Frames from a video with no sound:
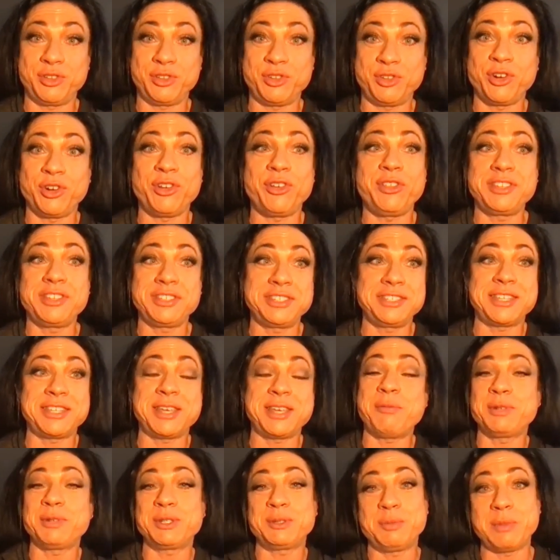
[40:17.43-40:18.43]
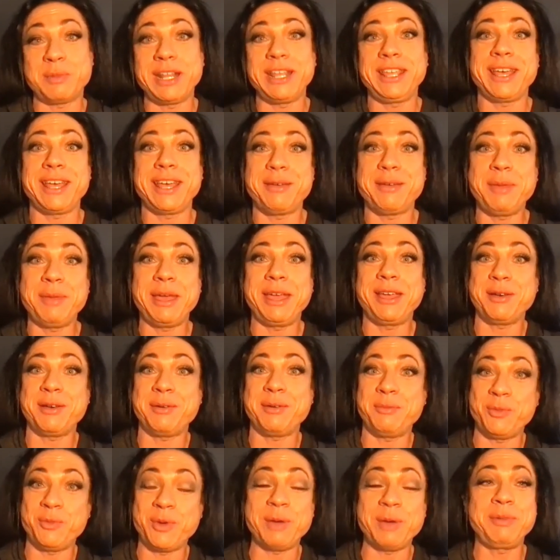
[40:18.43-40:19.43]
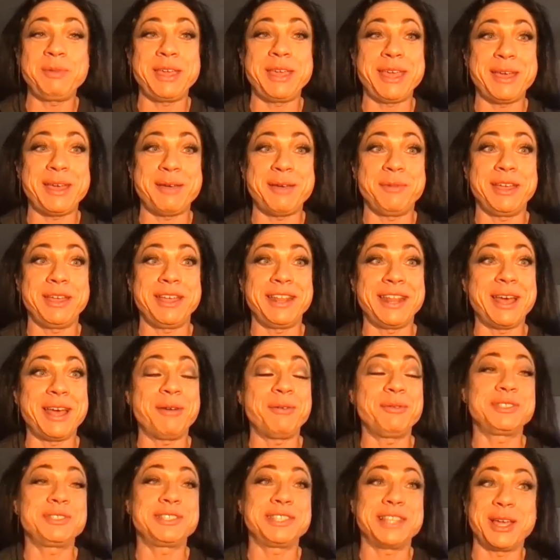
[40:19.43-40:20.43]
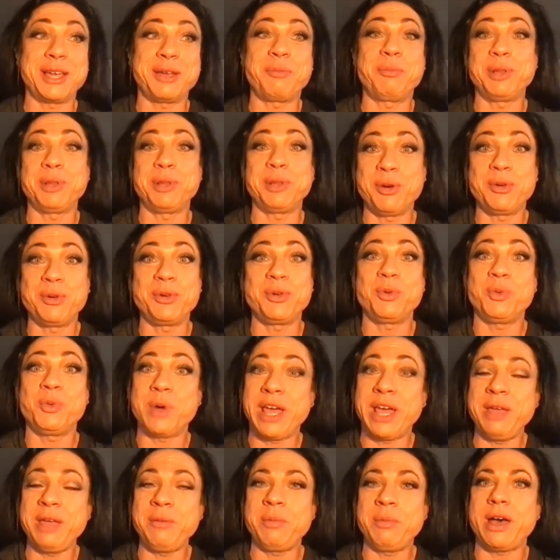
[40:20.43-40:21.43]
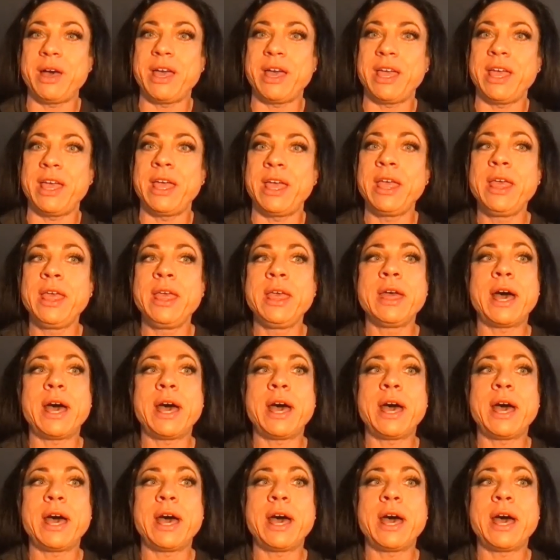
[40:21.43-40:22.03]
girl, this is how much money I make on webcam, and I was like blown away by it,